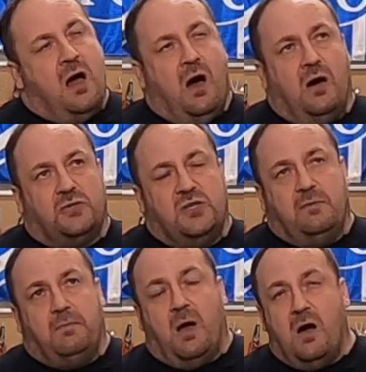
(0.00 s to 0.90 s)

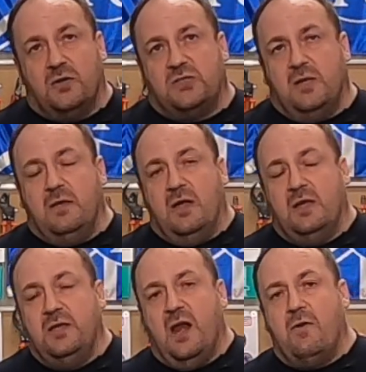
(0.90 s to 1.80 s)
RC,
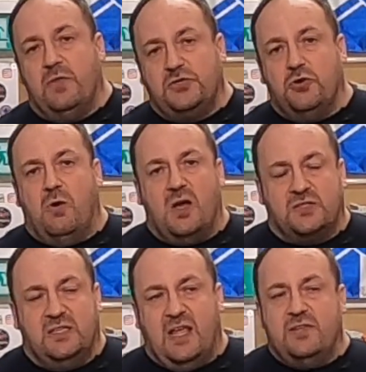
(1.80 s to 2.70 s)
RC, you know, on the dual
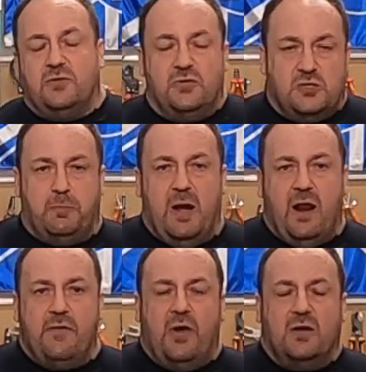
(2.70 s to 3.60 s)
RCDs or the split
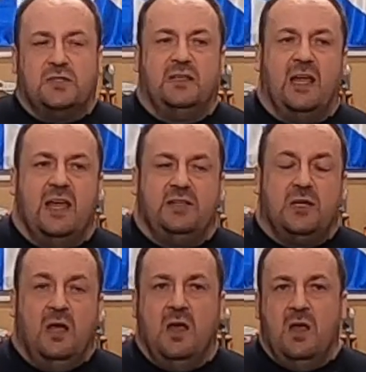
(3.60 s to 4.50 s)
load
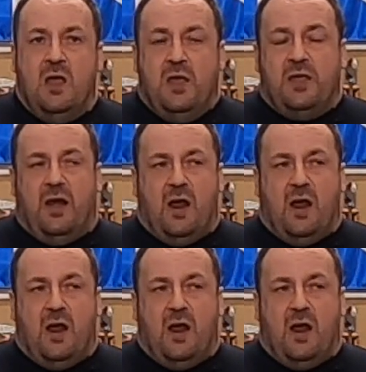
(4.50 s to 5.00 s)
RCDs, you